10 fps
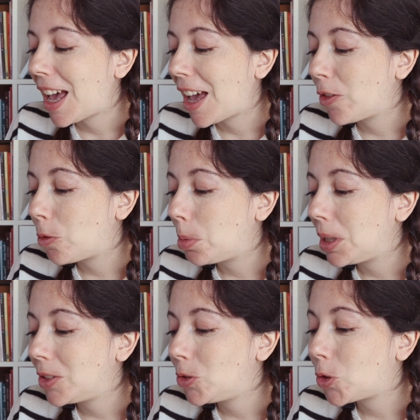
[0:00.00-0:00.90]
I've
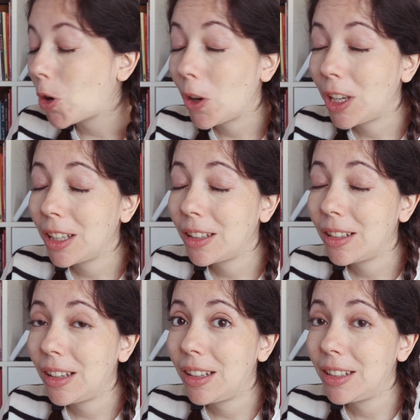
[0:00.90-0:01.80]
been drawing
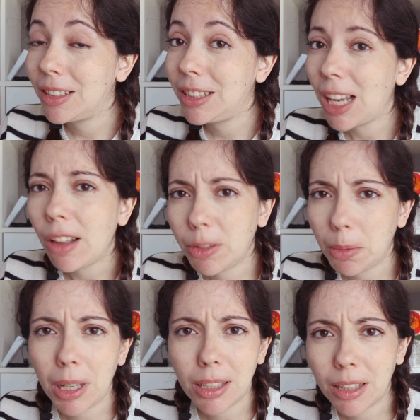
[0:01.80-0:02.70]
the
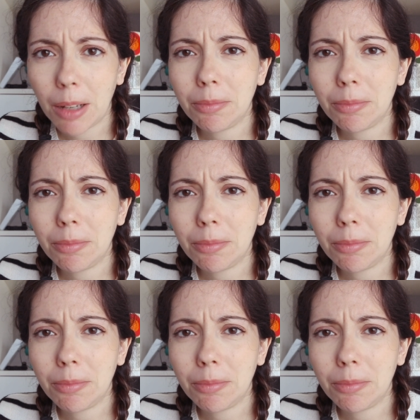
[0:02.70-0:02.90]
alphabet,